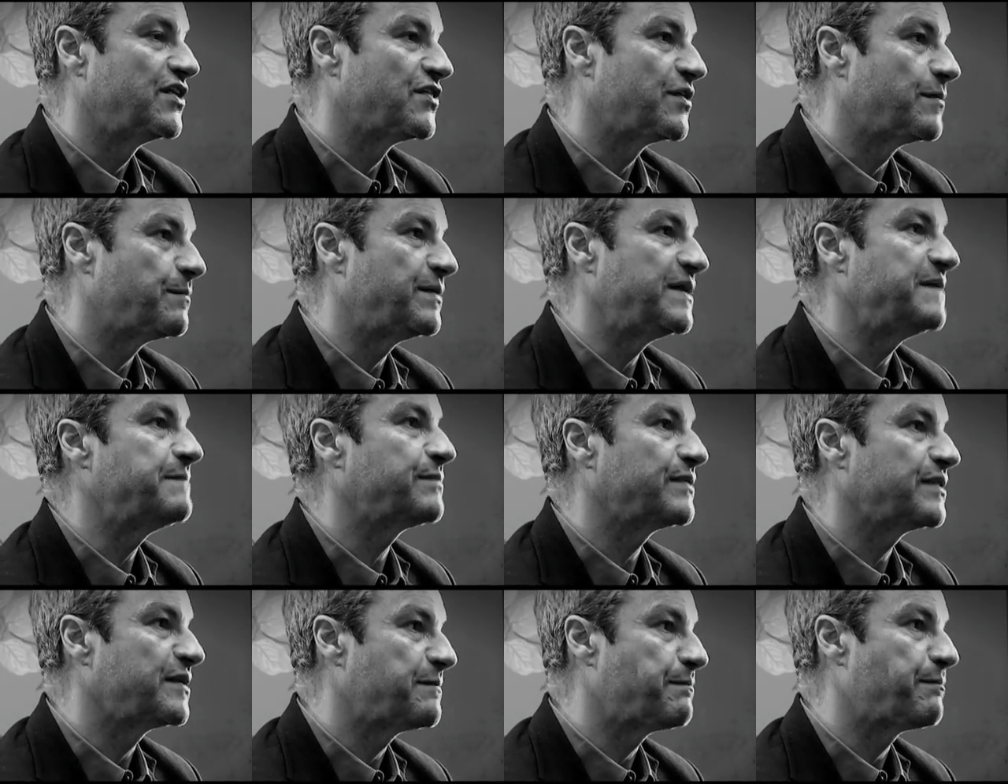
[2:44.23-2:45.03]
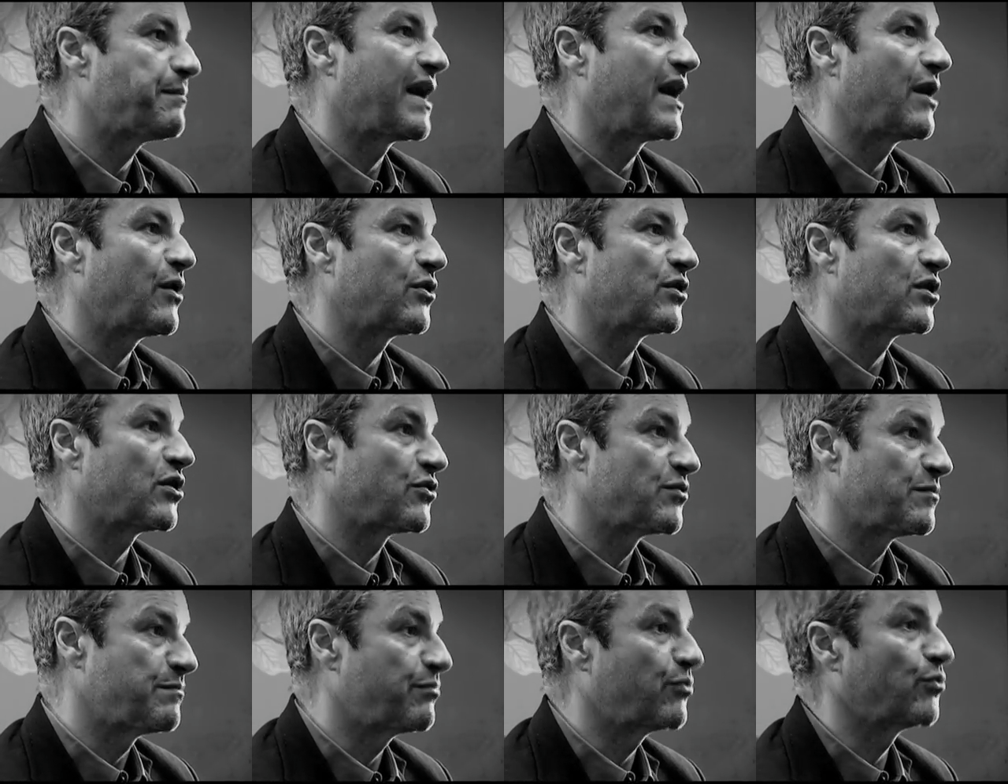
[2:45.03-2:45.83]
the people in power
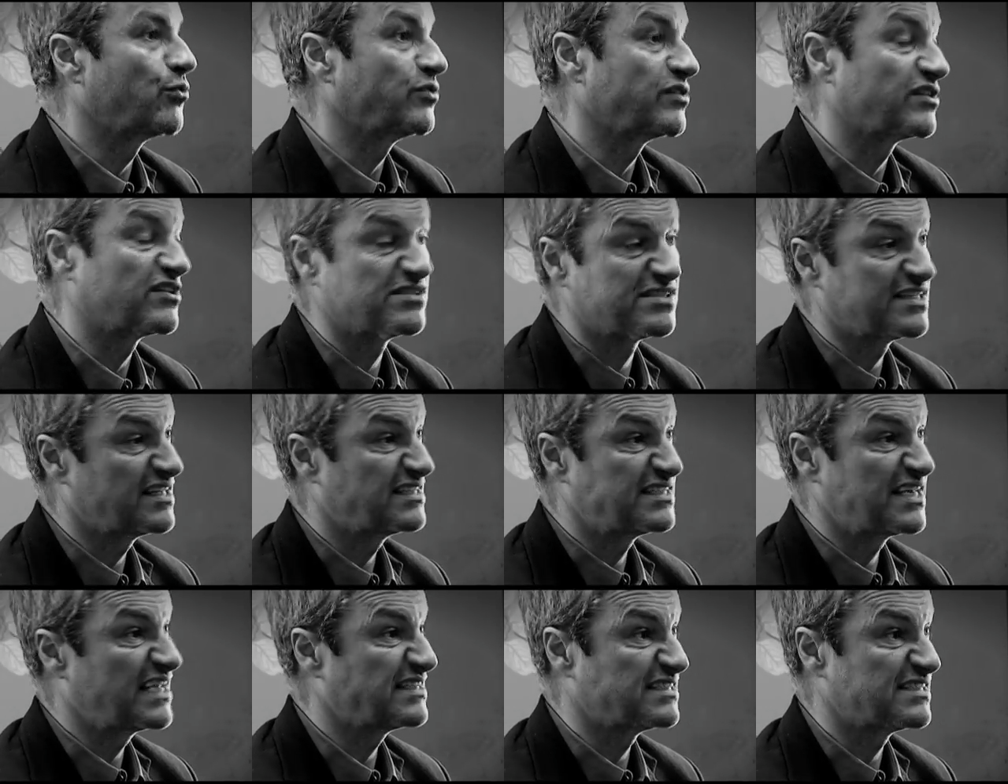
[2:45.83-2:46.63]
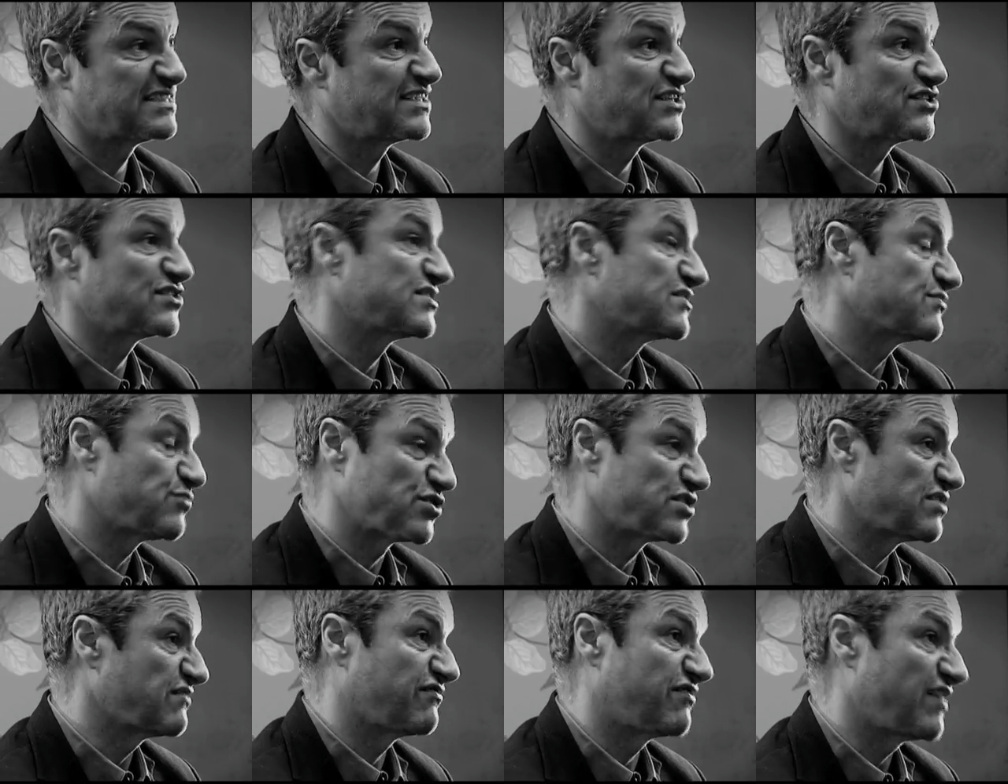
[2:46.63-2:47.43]
are important because they take decisions
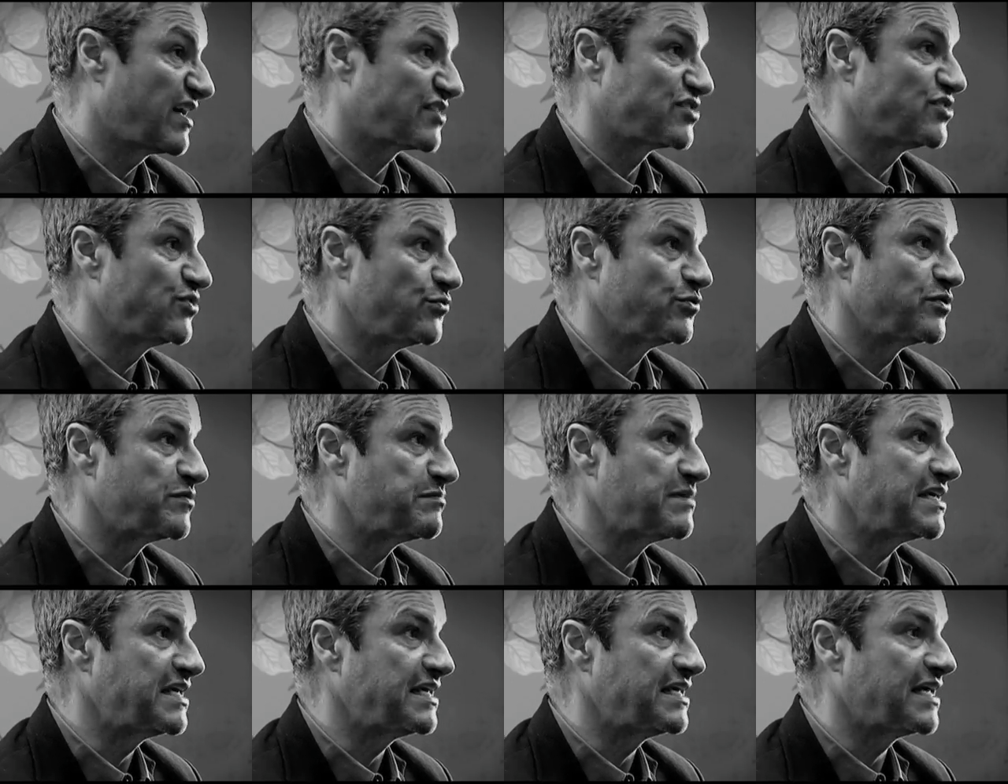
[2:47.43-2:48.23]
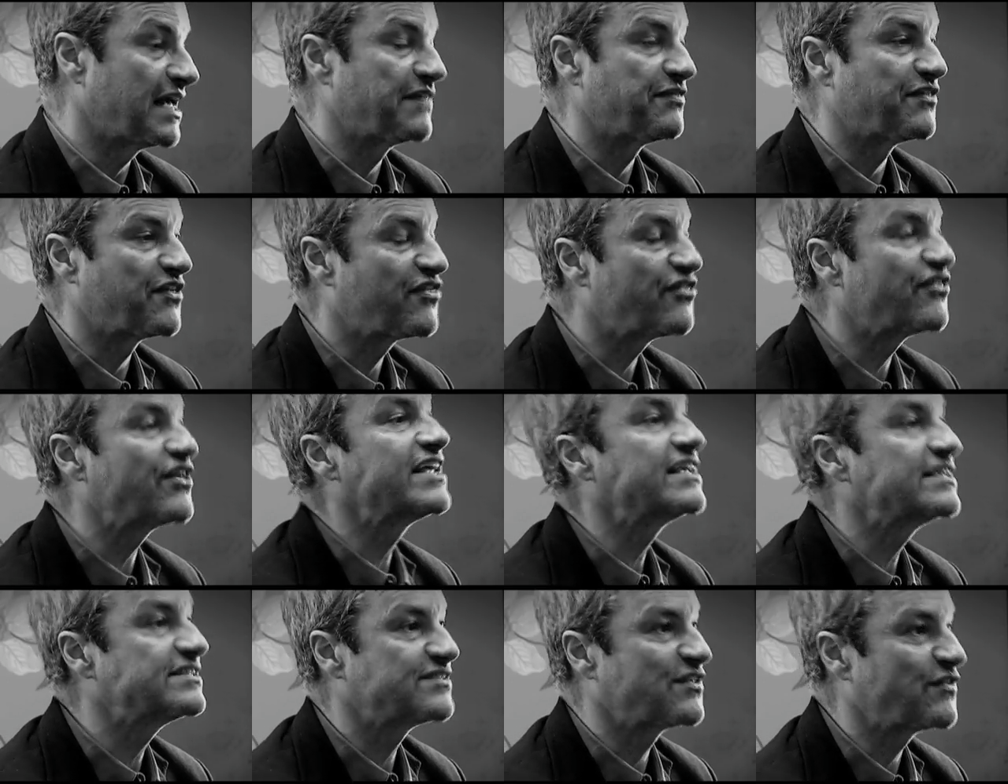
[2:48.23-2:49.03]
which affect you and me, and the
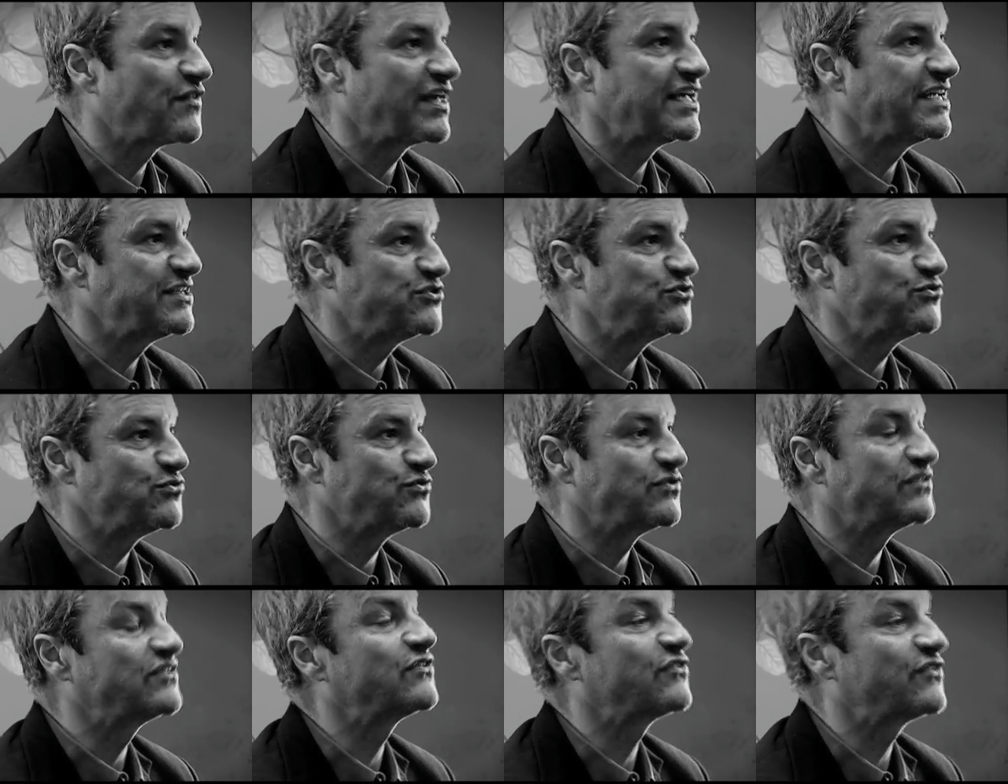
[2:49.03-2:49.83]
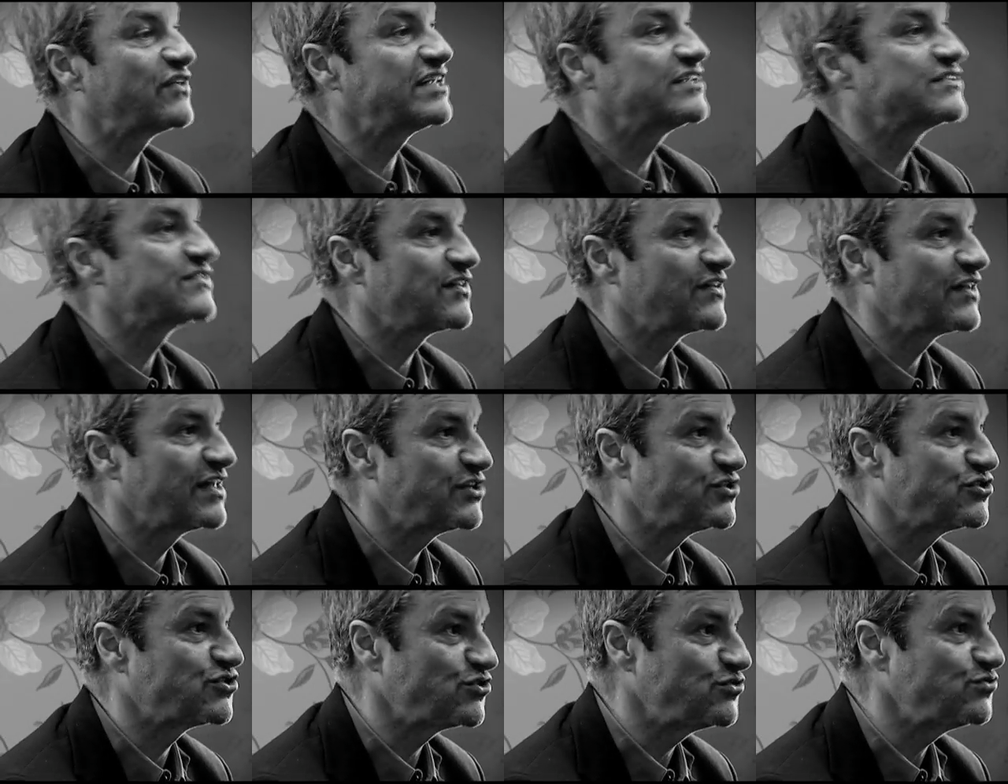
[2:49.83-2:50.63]
things that they do, the things that
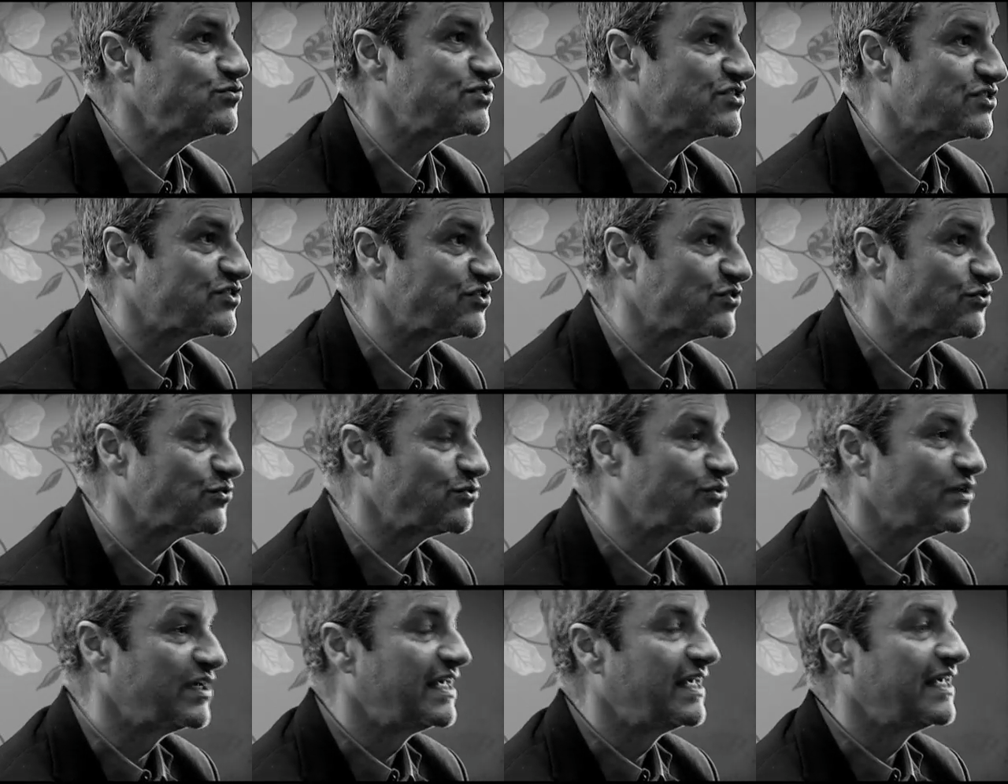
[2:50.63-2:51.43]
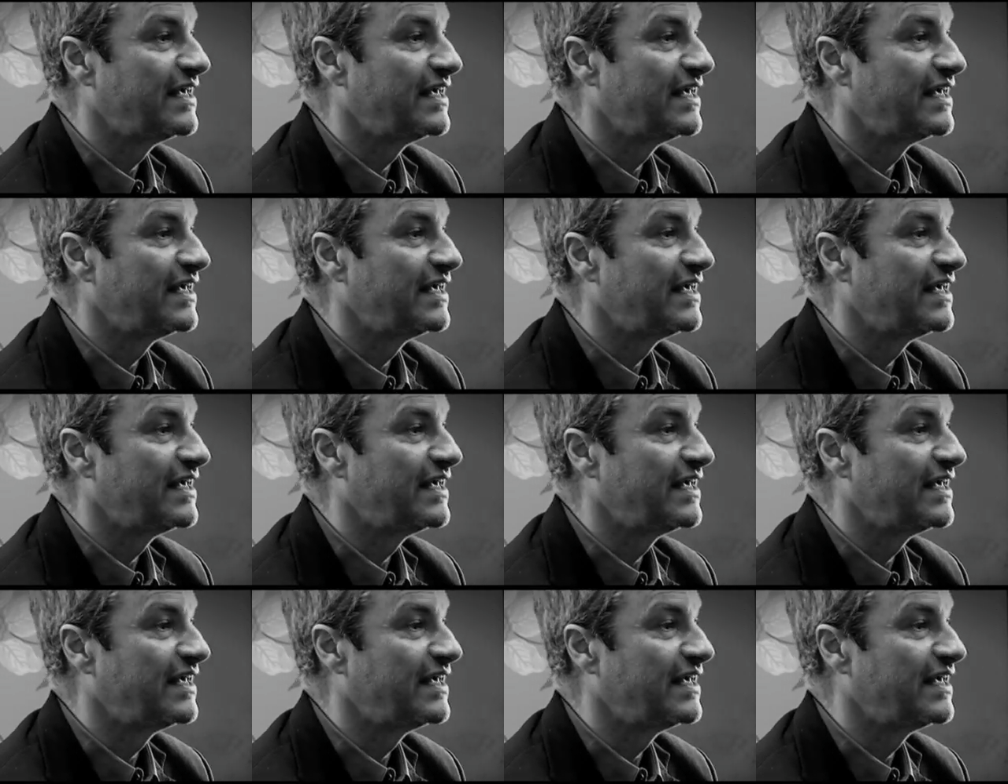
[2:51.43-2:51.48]
they choose to do,